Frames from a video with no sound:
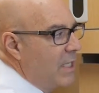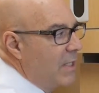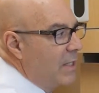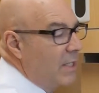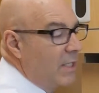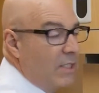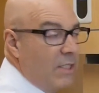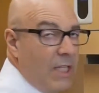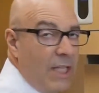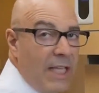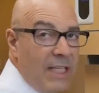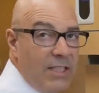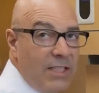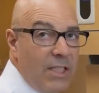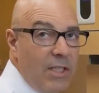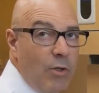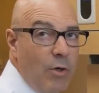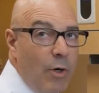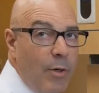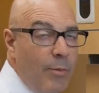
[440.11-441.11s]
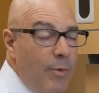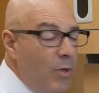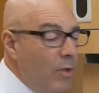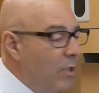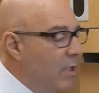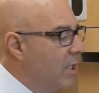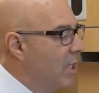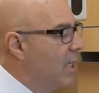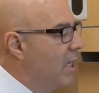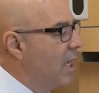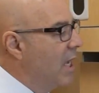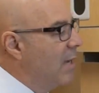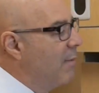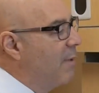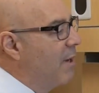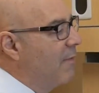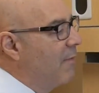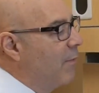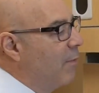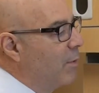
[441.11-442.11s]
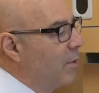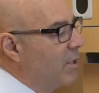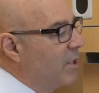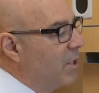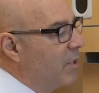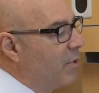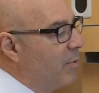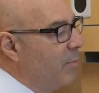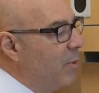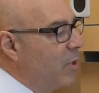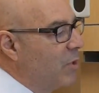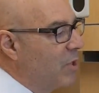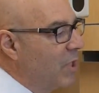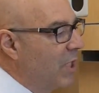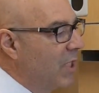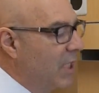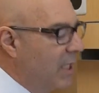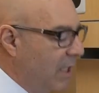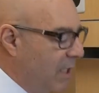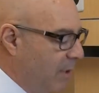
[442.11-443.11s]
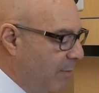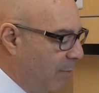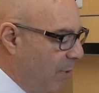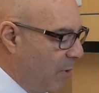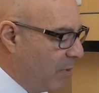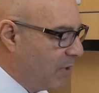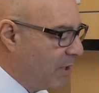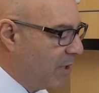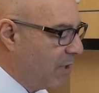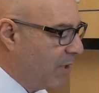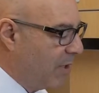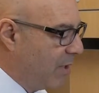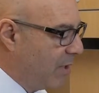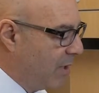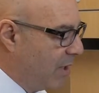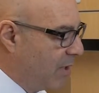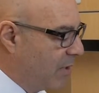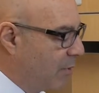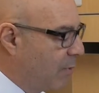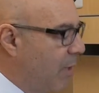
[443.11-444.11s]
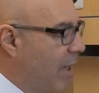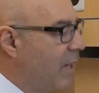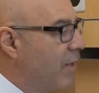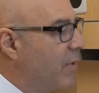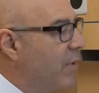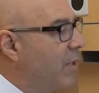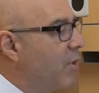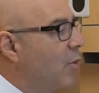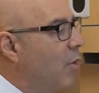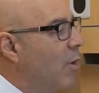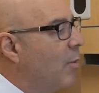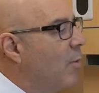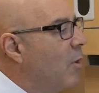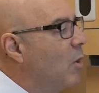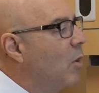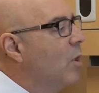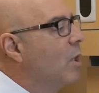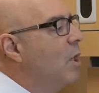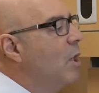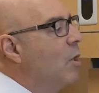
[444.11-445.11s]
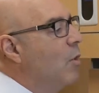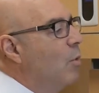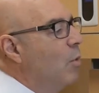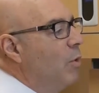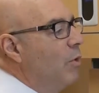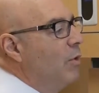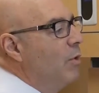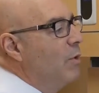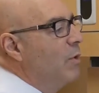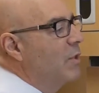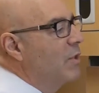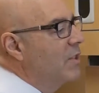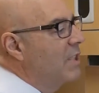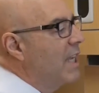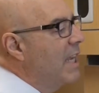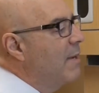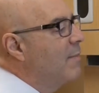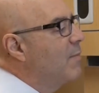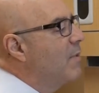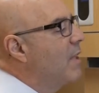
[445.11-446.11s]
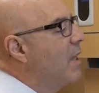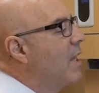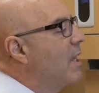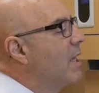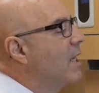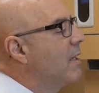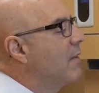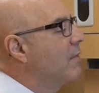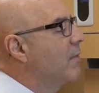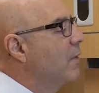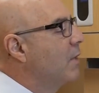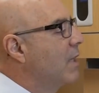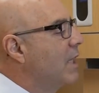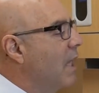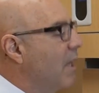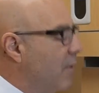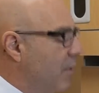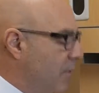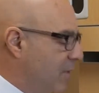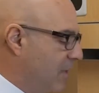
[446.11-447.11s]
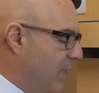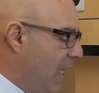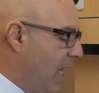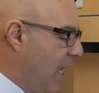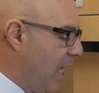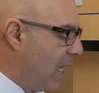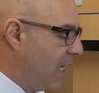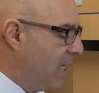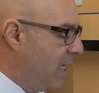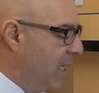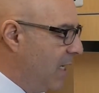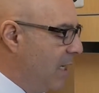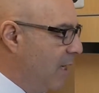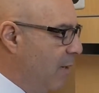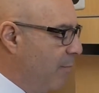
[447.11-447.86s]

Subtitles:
teeth is less than normal, and my force distribution in the posterior is greater than normal. We'll do the same thing for the other side.